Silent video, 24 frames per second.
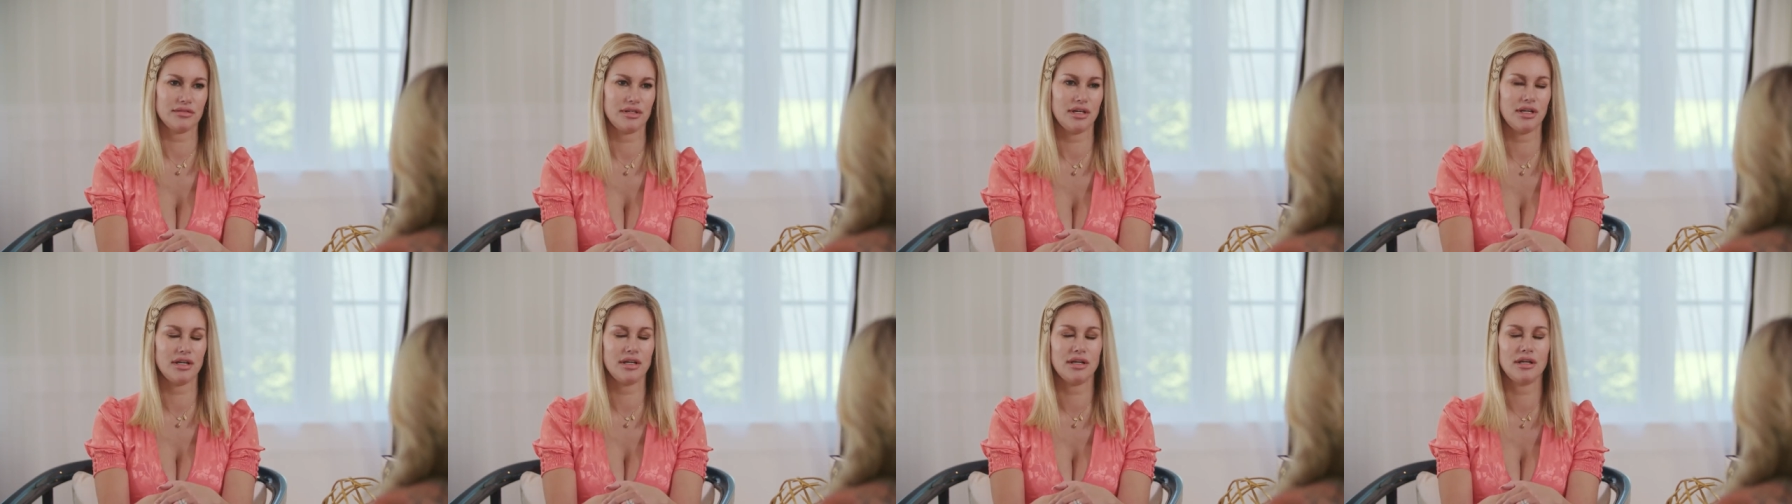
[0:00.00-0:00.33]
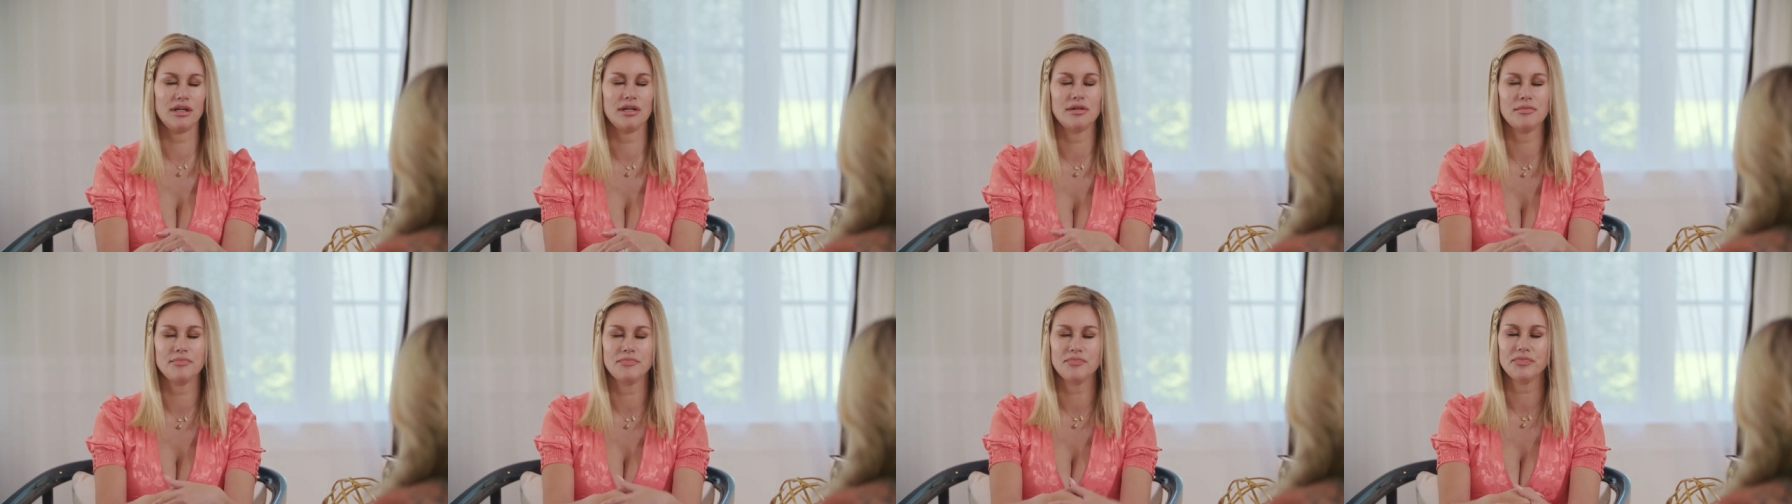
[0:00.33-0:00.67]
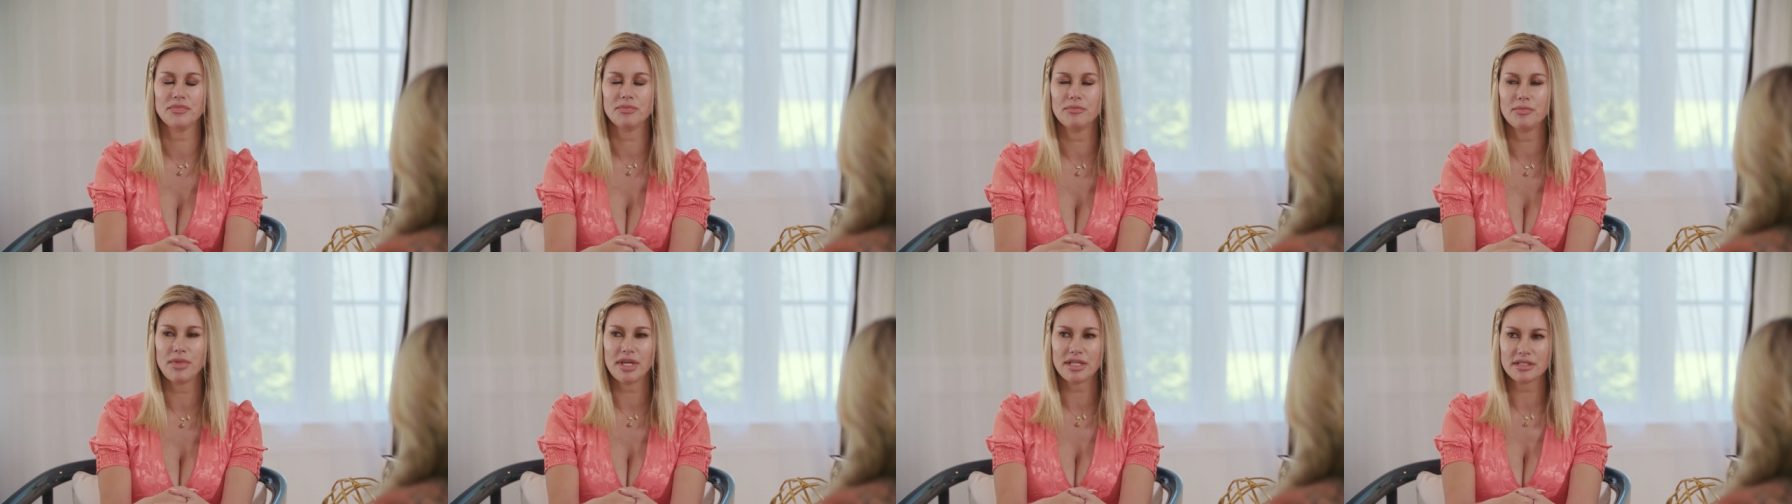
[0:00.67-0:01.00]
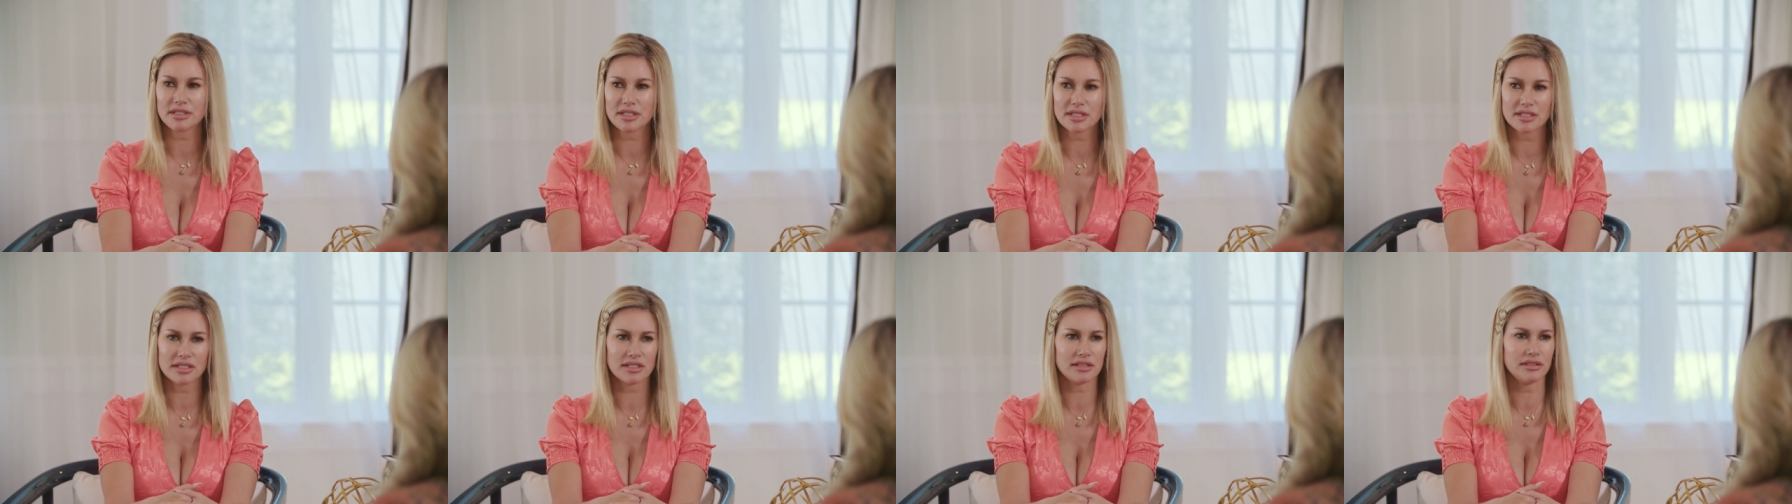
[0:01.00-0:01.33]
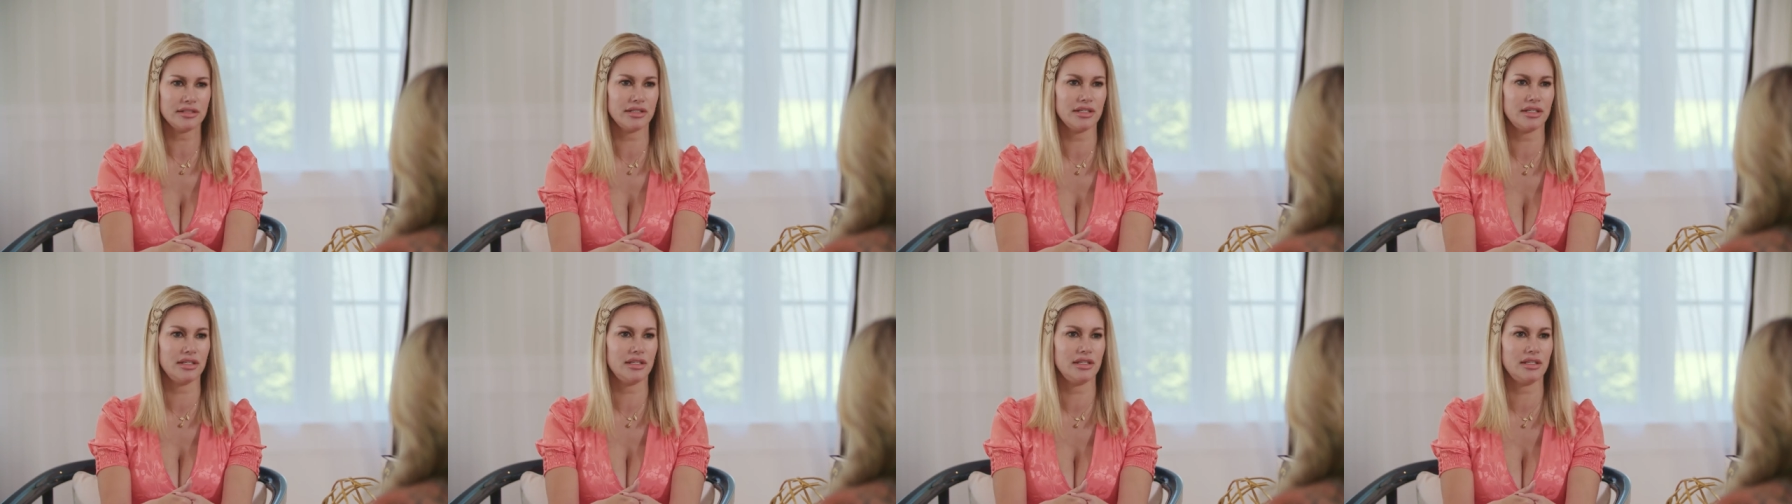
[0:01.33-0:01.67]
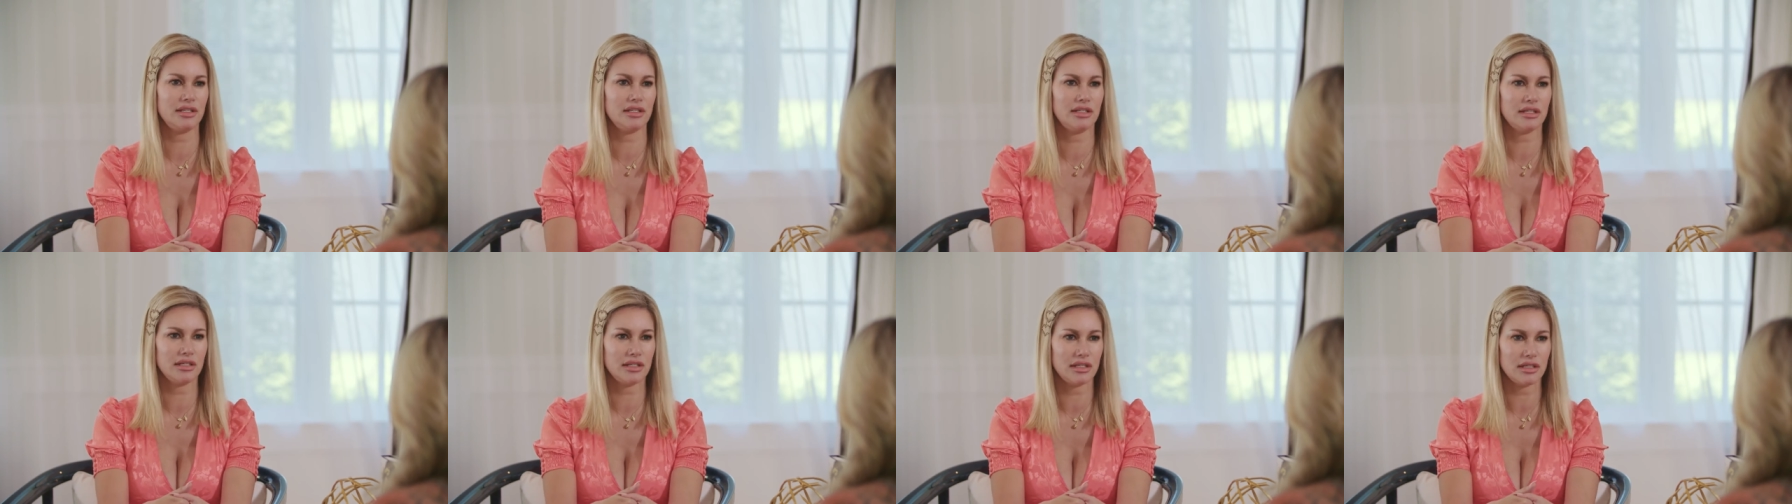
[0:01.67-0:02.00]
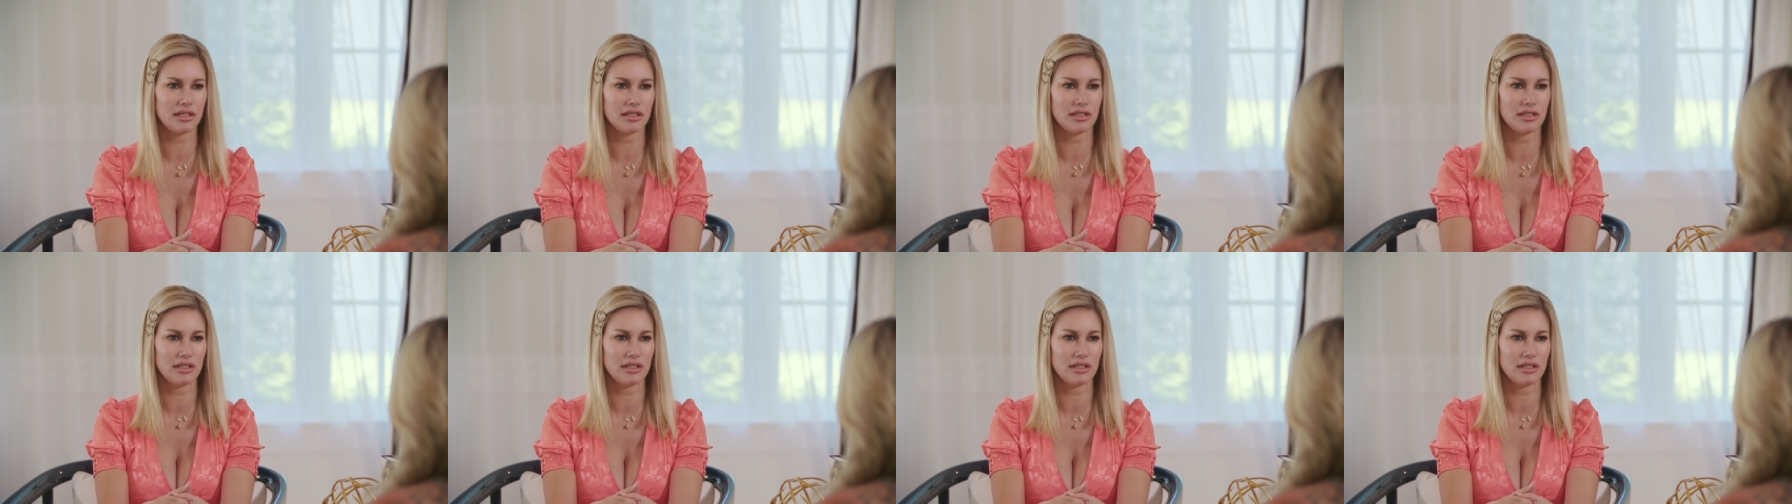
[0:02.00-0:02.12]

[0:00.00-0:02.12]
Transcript: Um, basically,